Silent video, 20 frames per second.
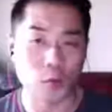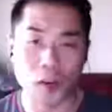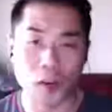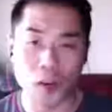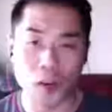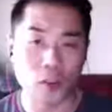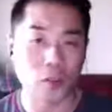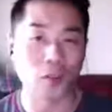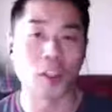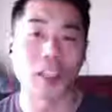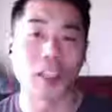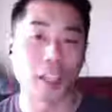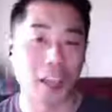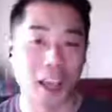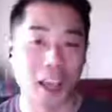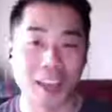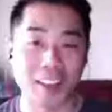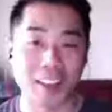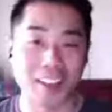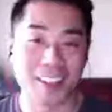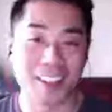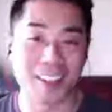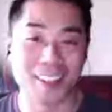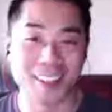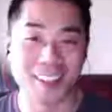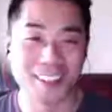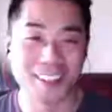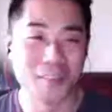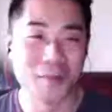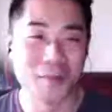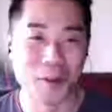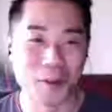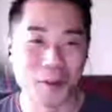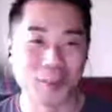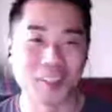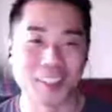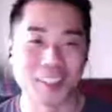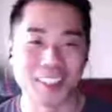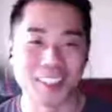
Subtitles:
what are you looking at mostly?